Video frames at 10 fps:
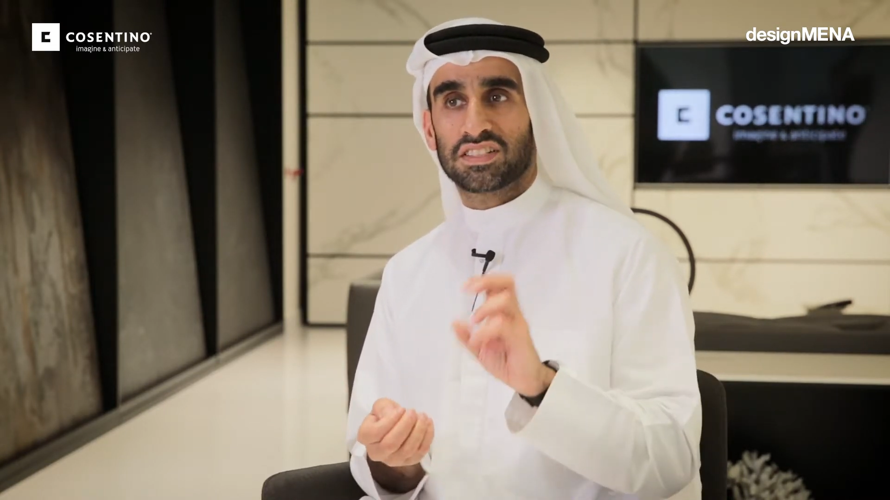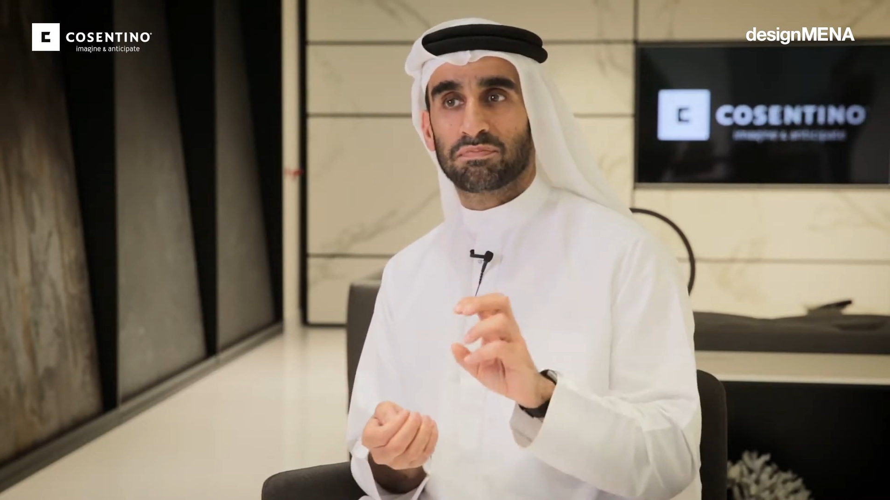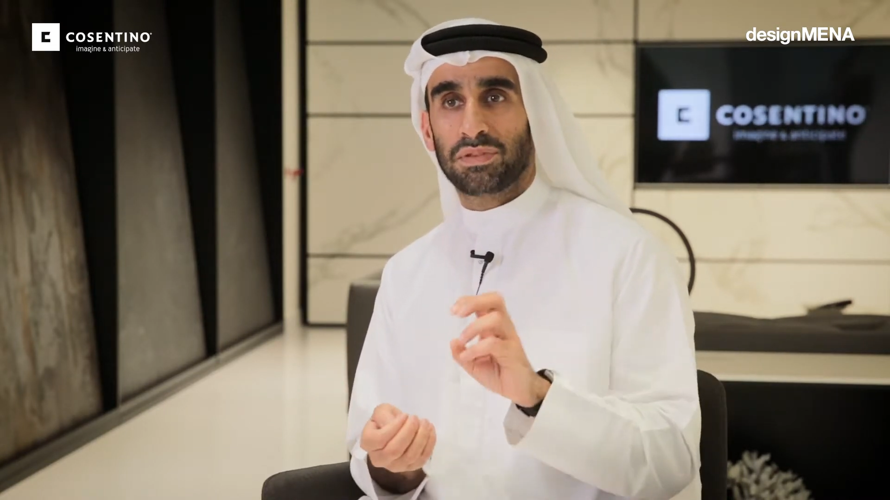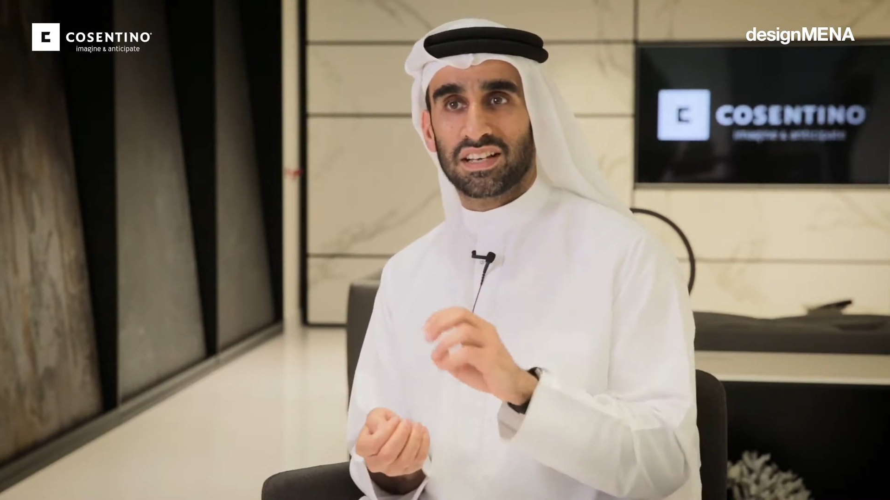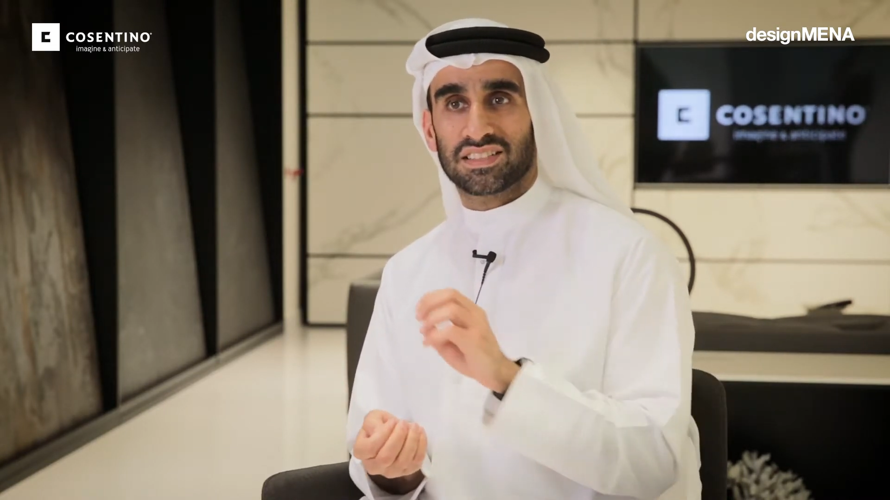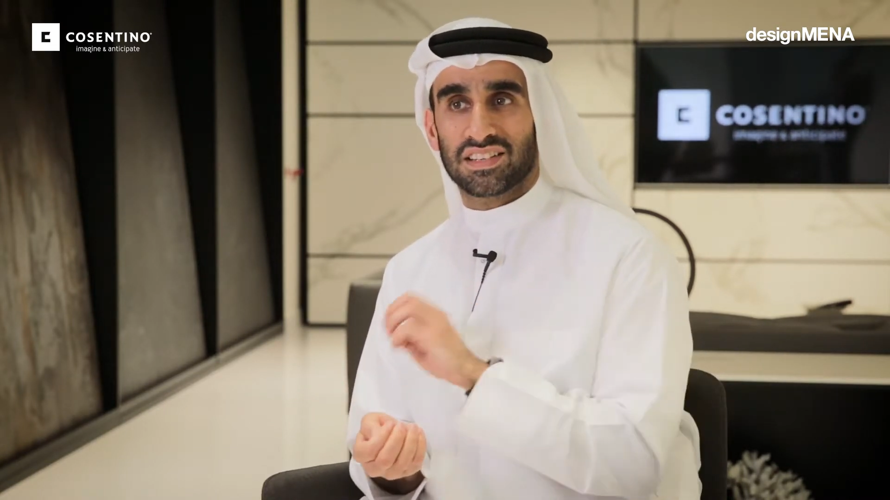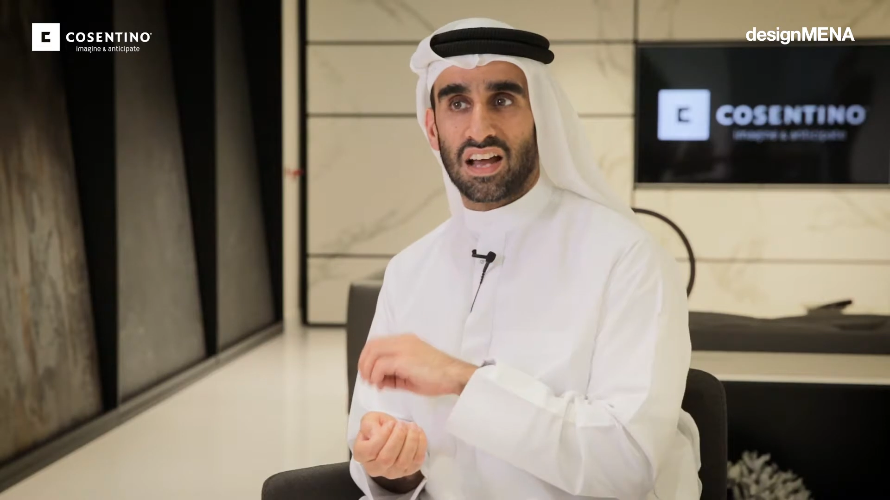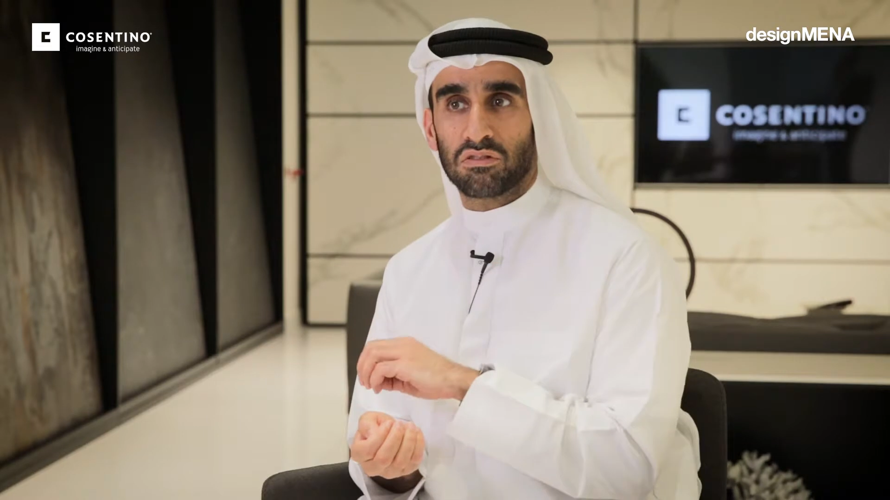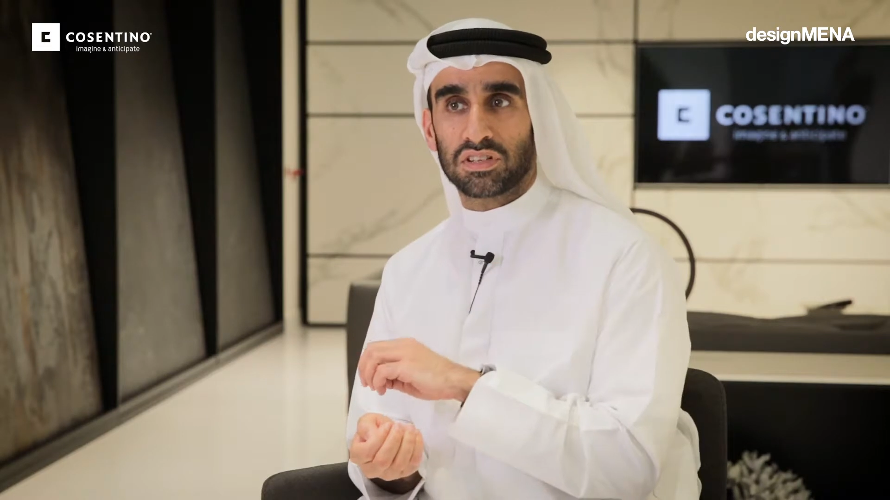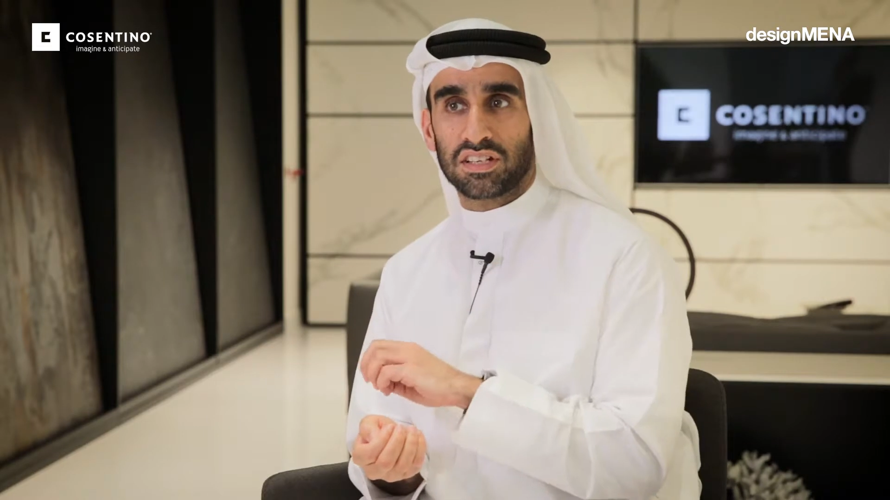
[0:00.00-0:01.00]
speaks
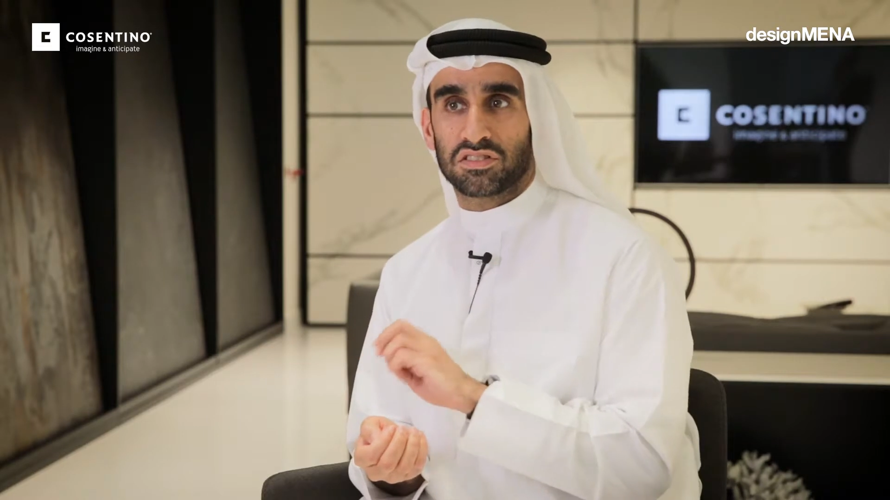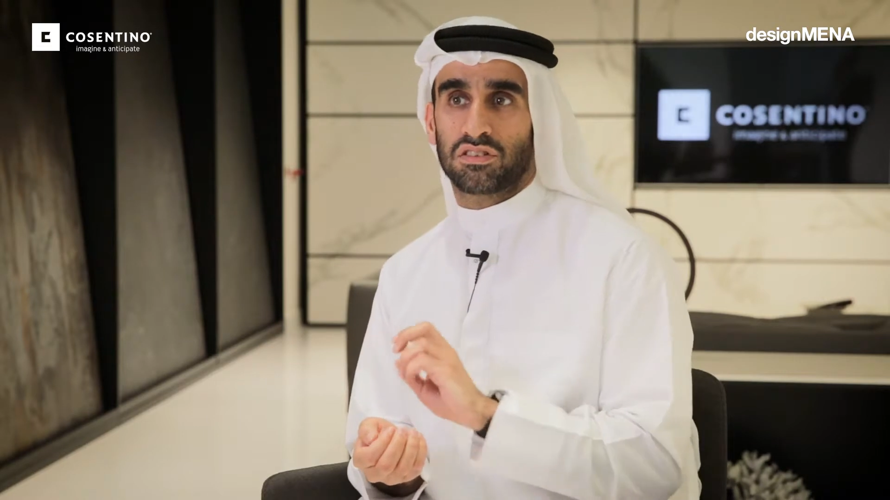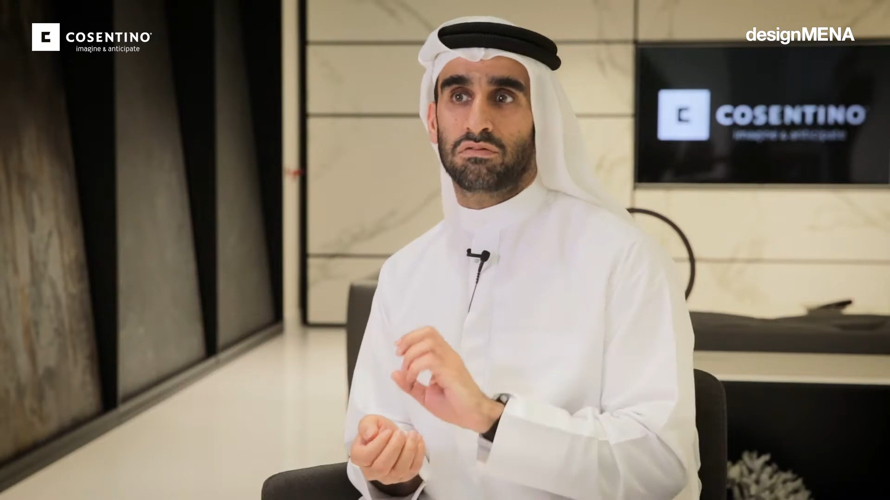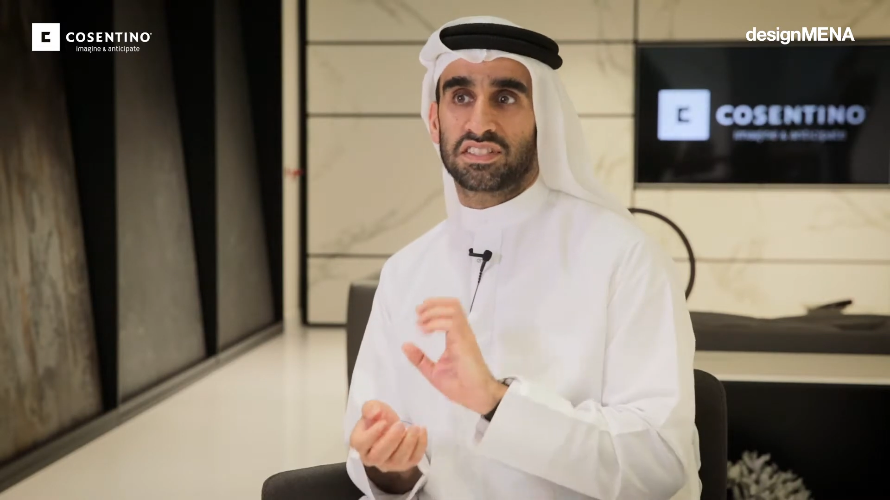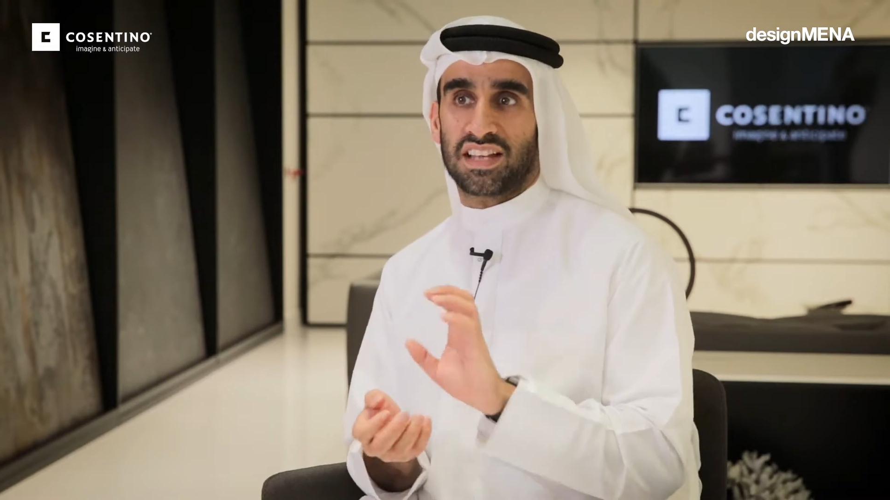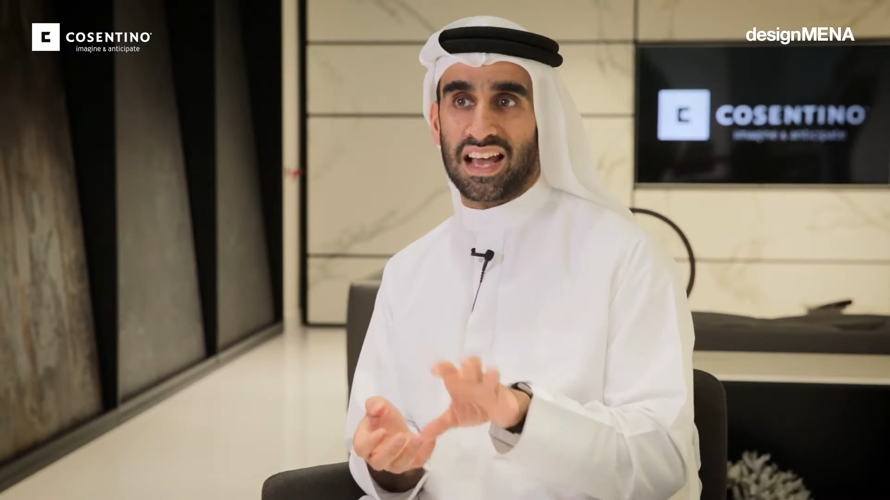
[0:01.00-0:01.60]
loudly is always